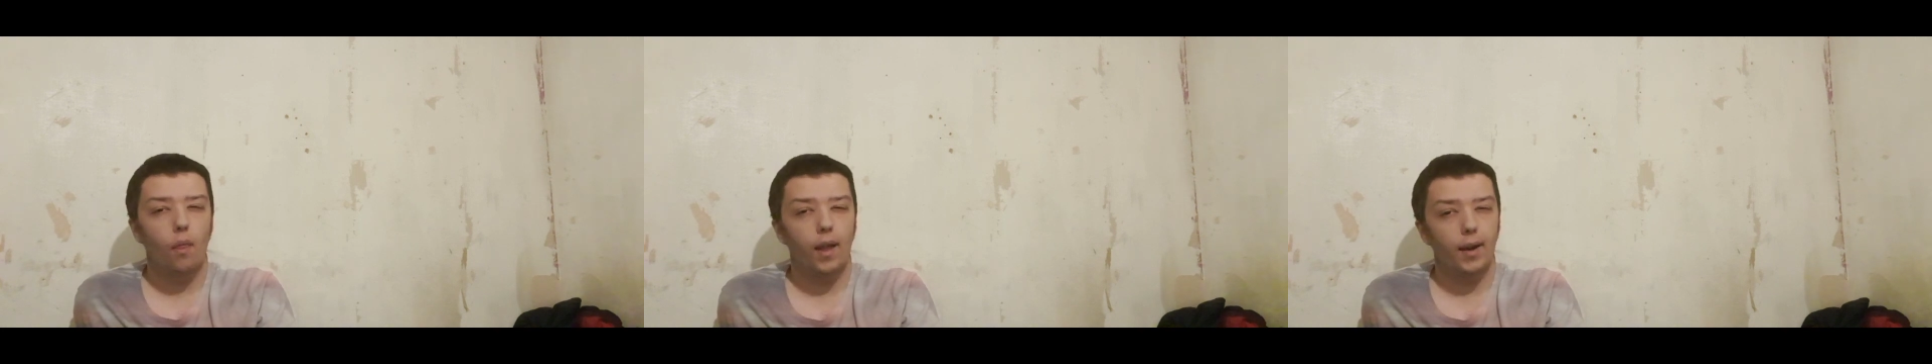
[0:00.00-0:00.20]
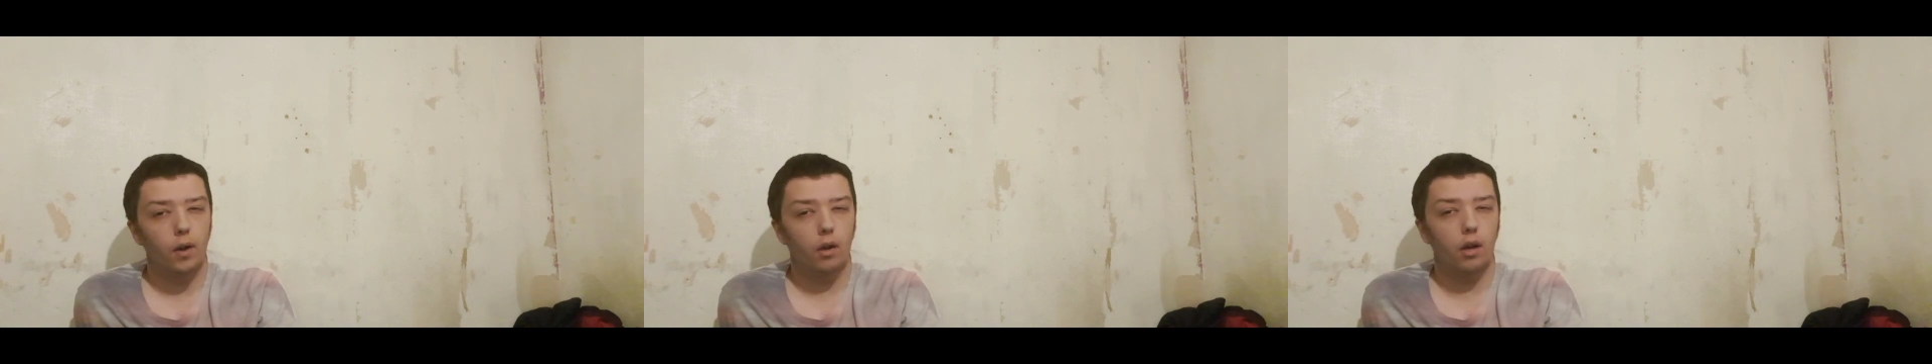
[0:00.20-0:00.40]

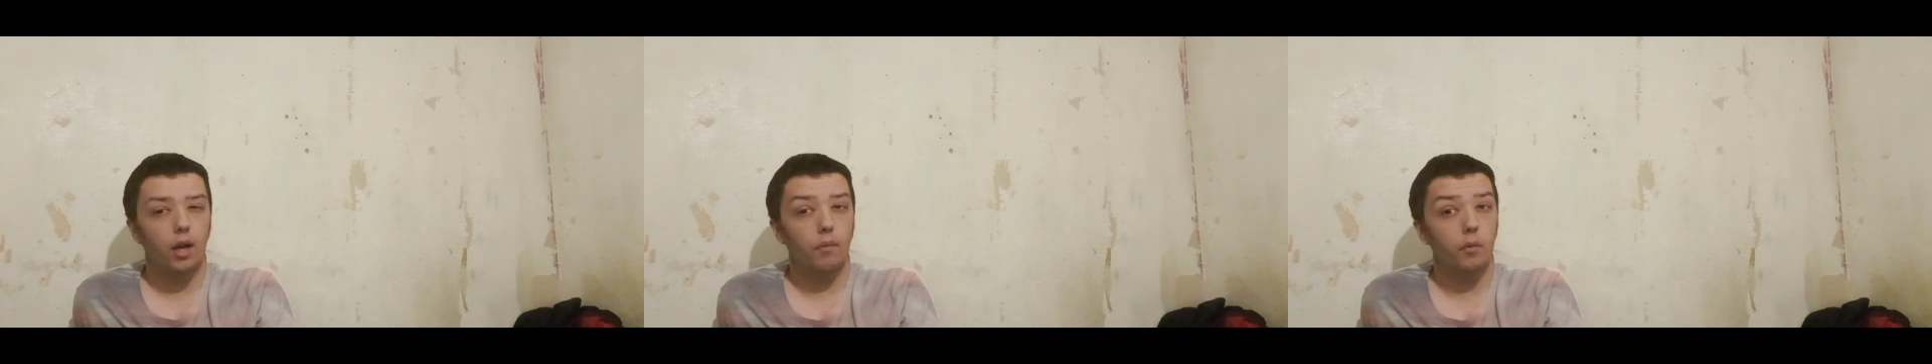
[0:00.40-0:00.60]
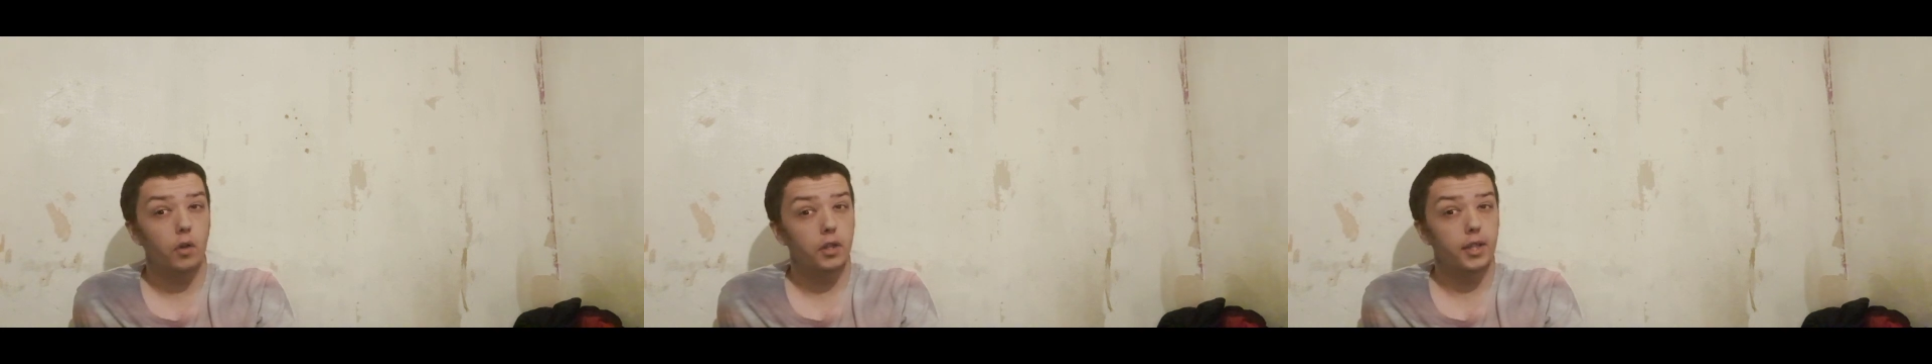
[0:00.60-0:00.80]

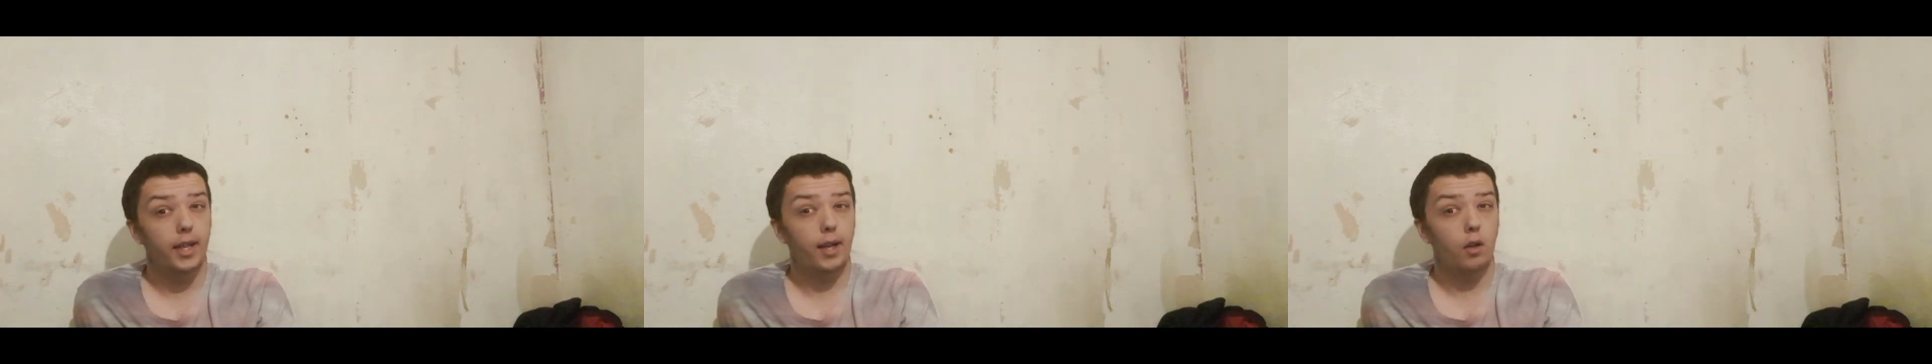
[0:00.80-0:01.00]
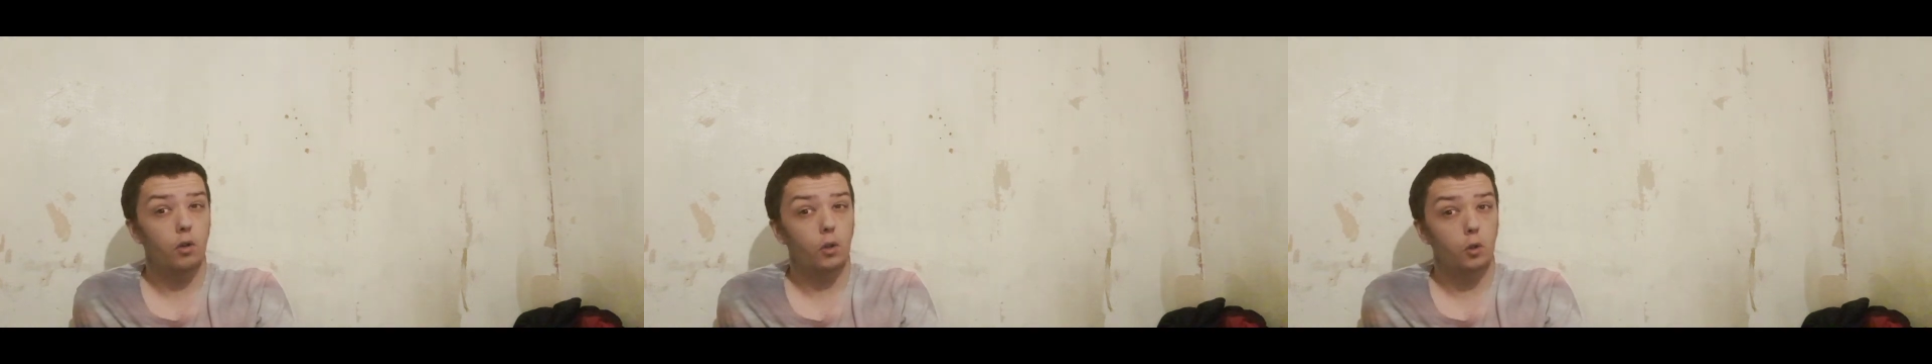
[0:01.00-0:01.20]
I've heard
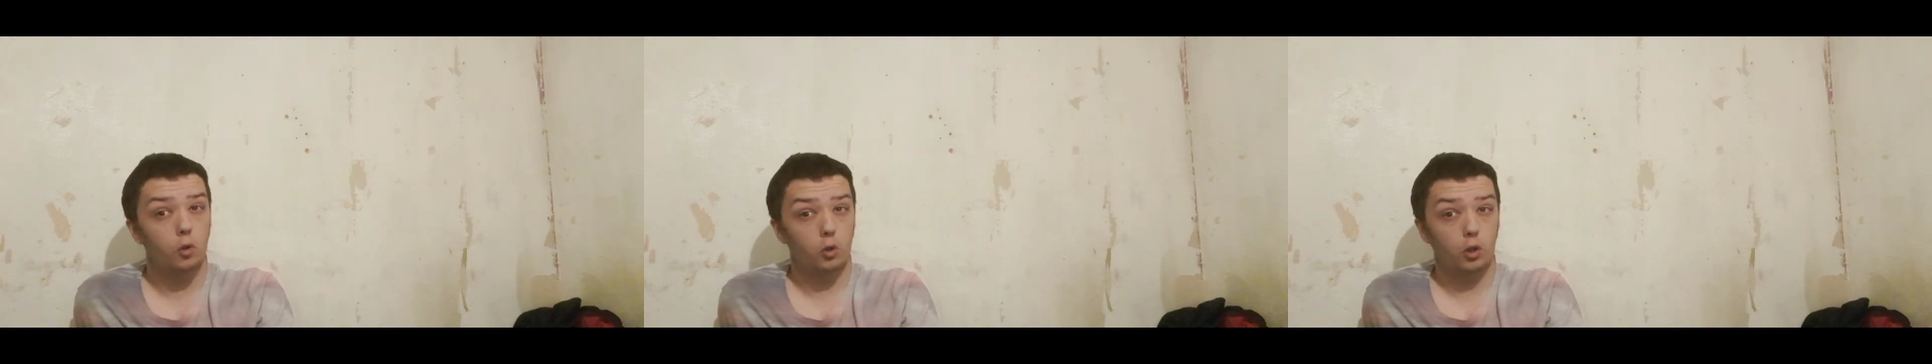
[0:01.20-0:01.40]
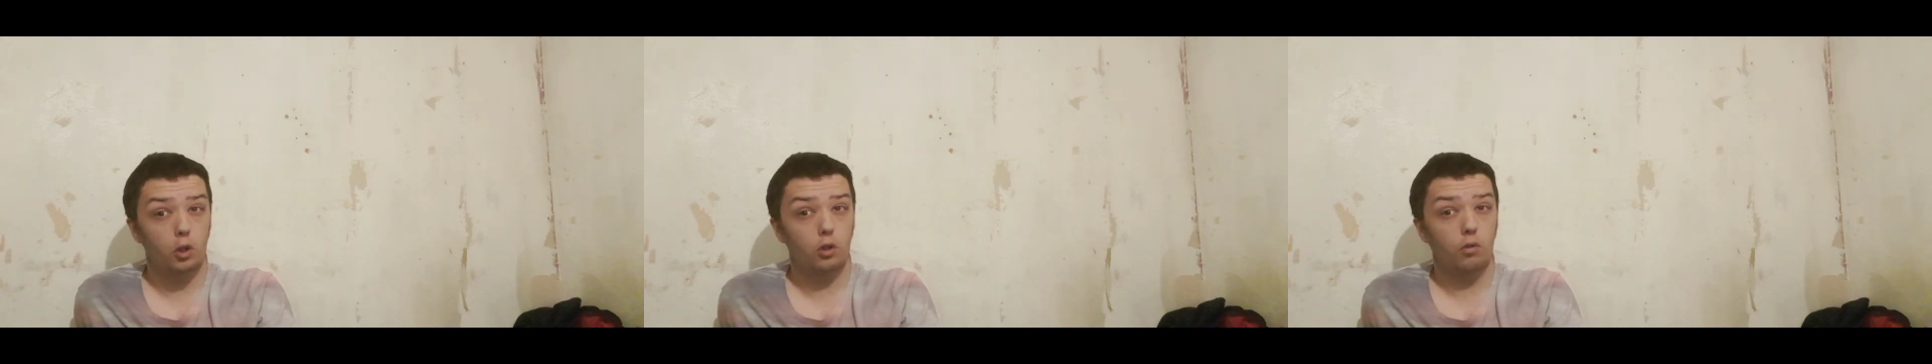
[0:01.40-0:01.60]
they are
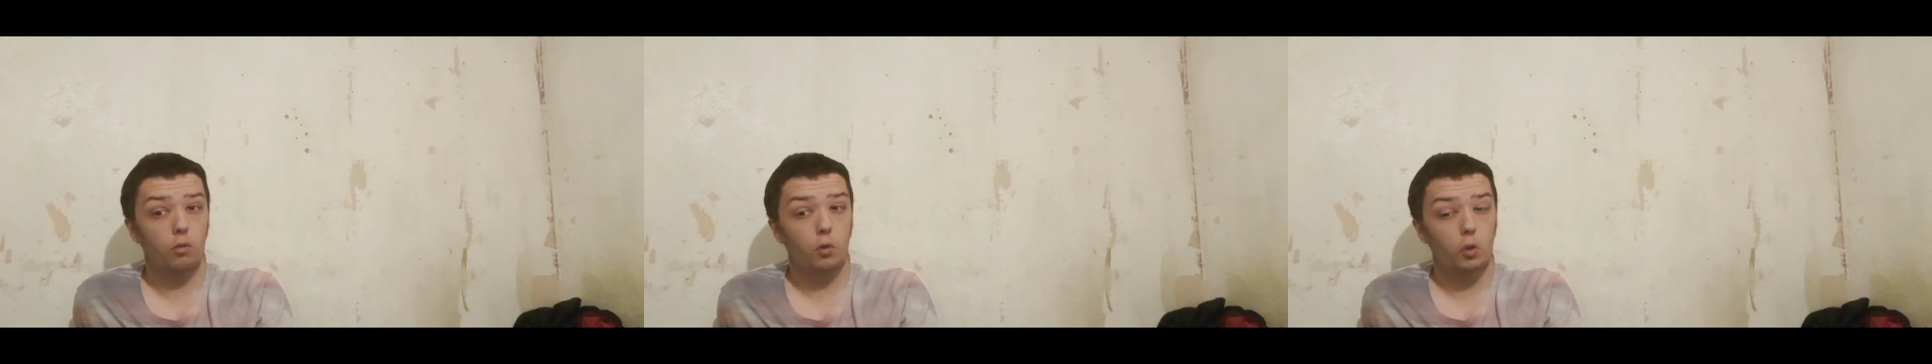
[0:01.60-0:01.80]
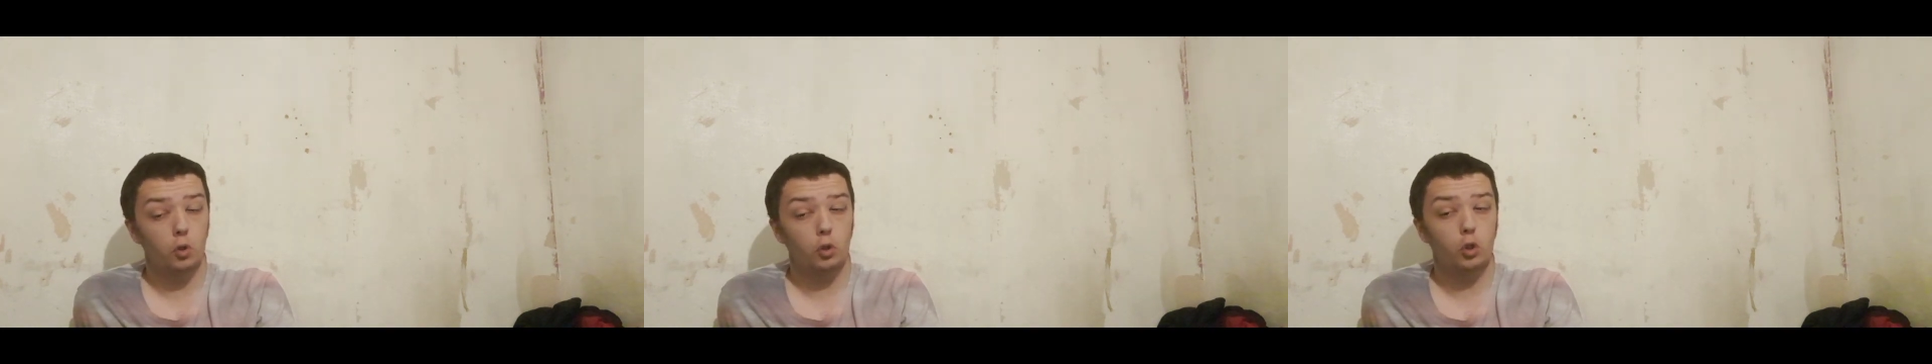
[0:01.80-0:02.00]

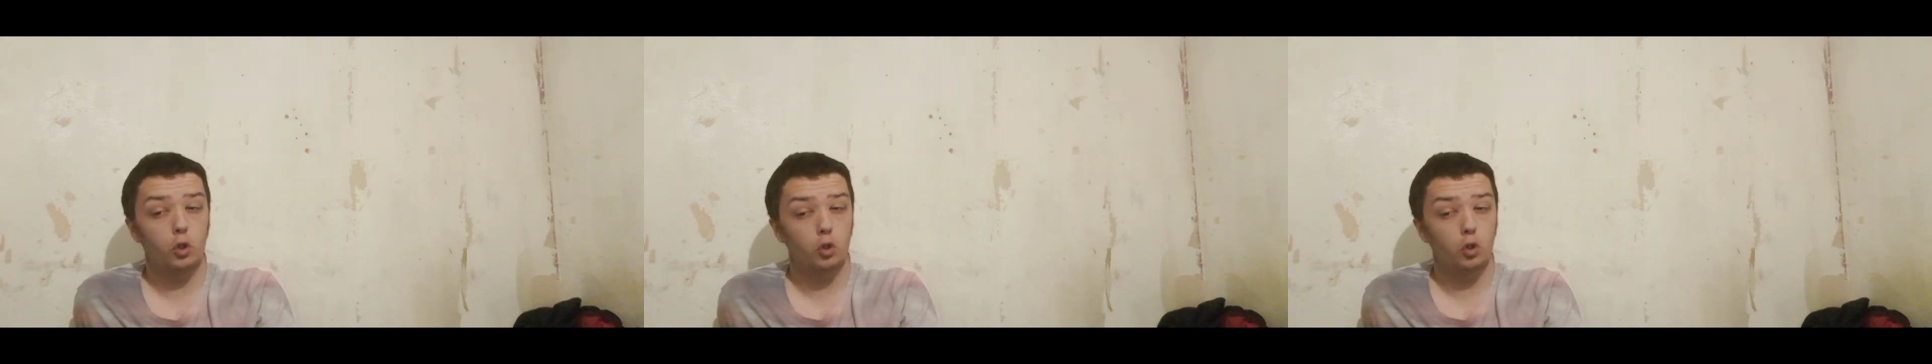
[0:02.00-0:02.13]
good